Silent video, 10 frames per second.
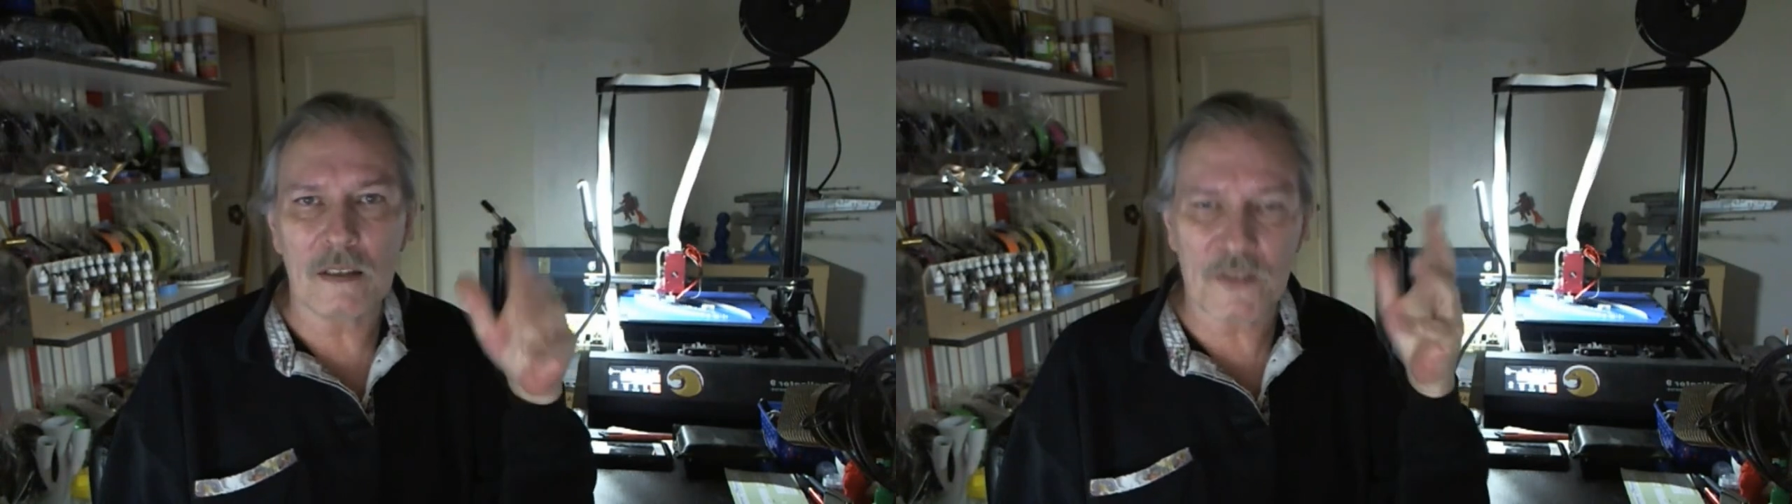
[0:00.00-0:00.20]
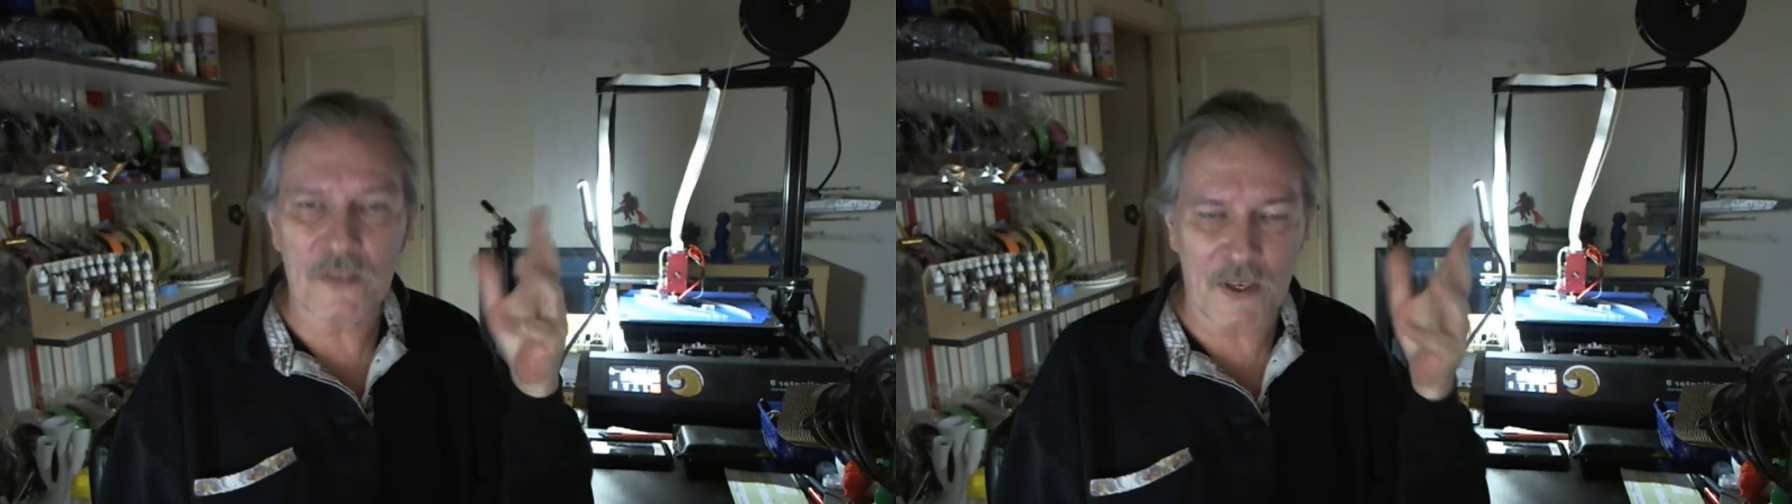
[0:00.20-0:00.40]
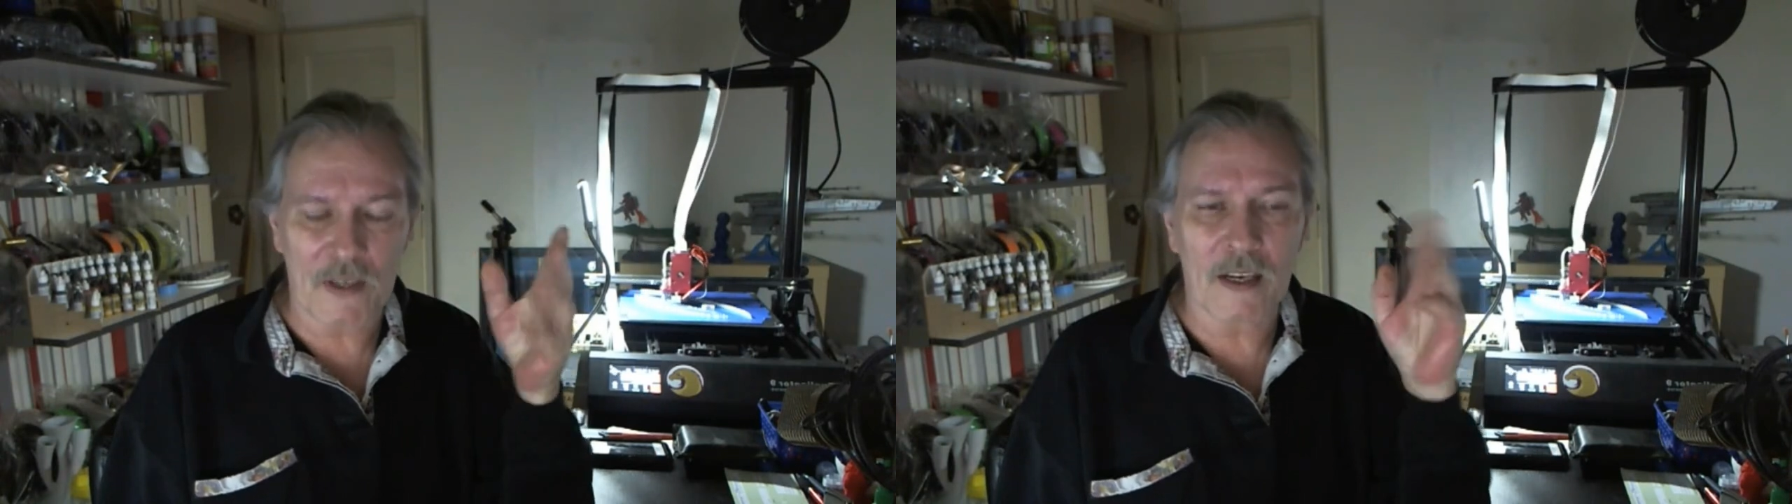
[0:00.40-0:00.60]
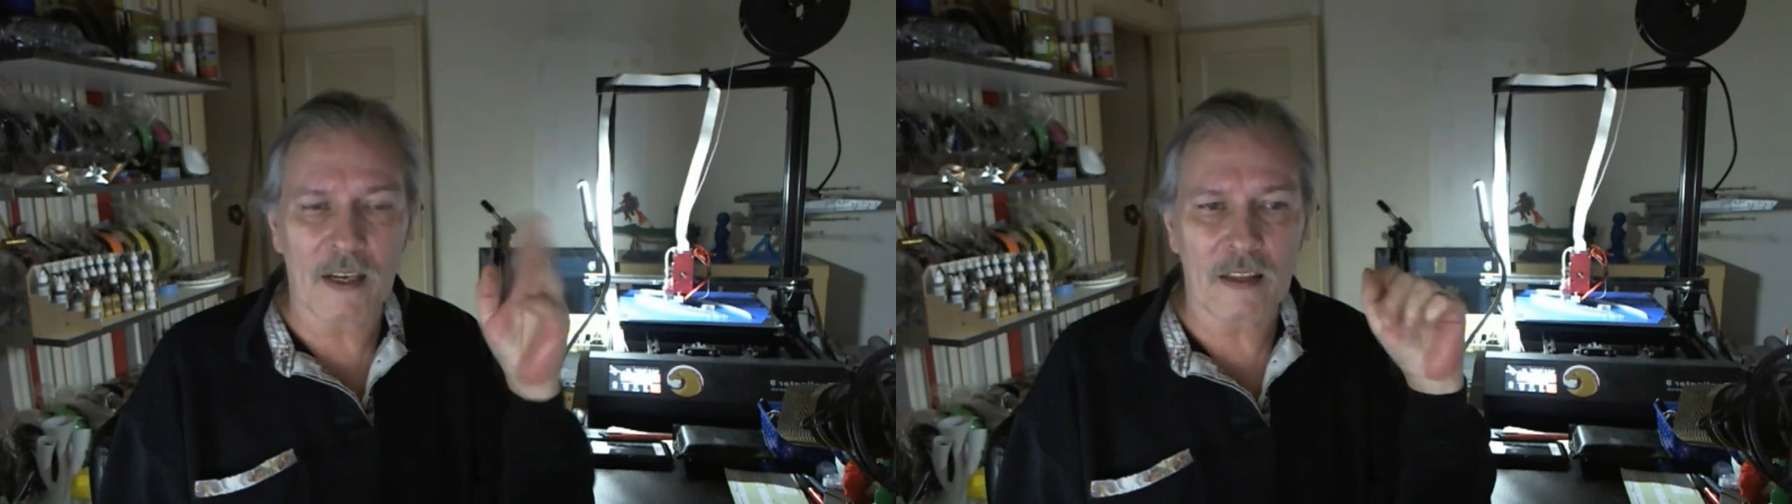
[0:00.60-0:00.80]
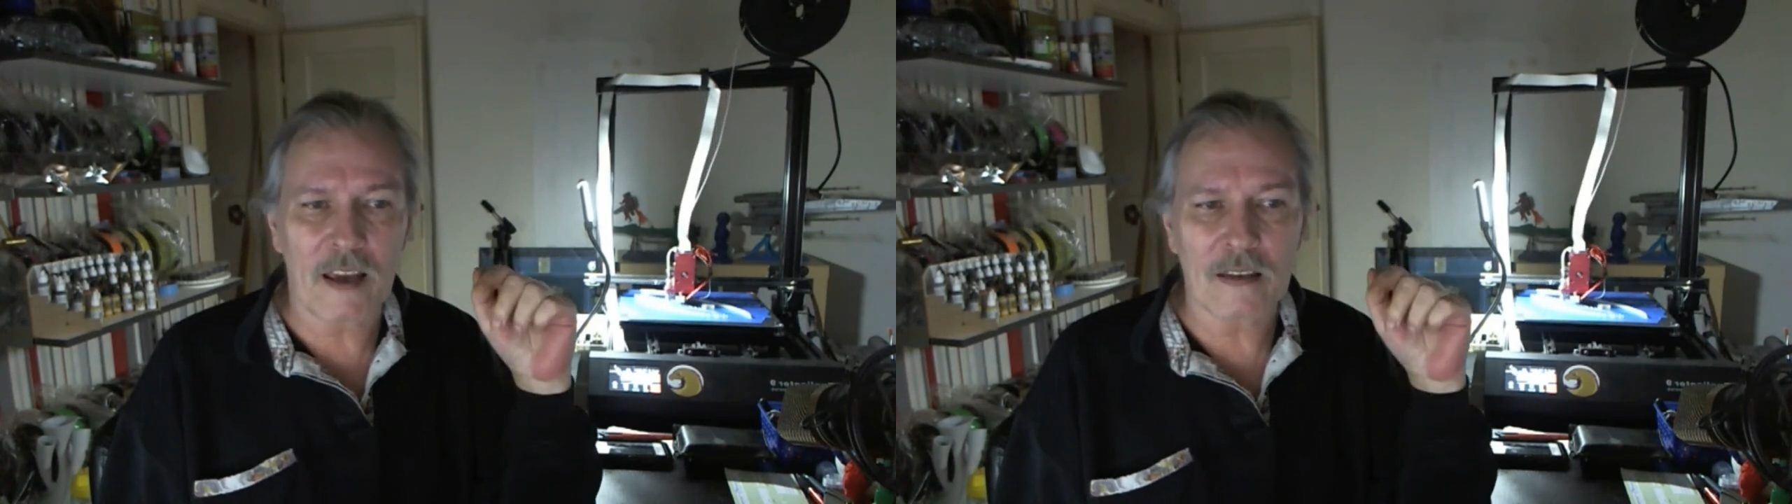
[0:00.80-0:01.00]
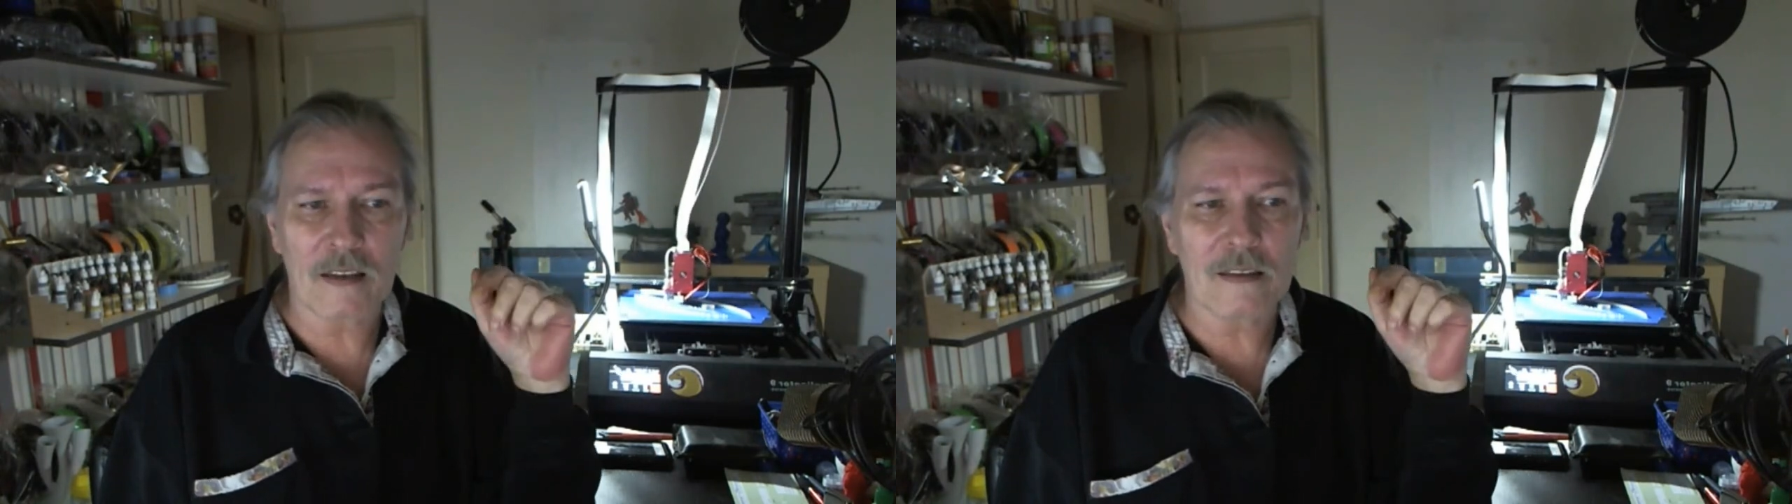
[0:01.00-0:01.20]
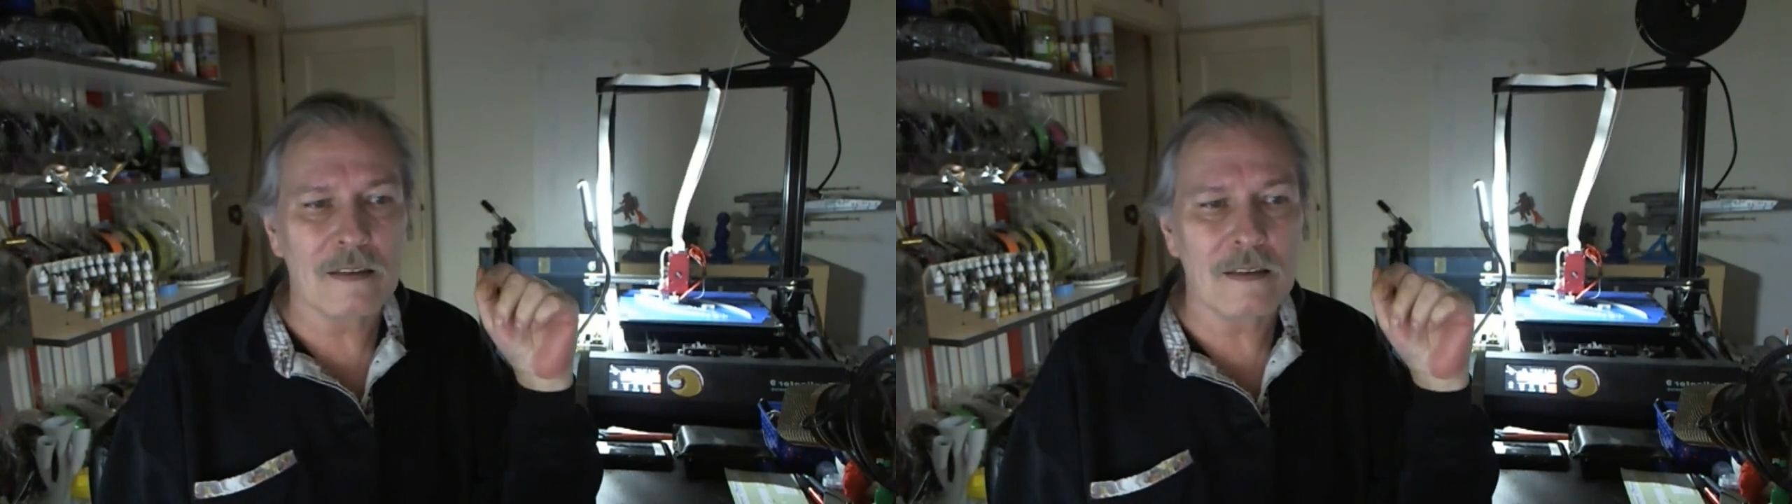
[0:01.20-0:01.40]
let's say like that,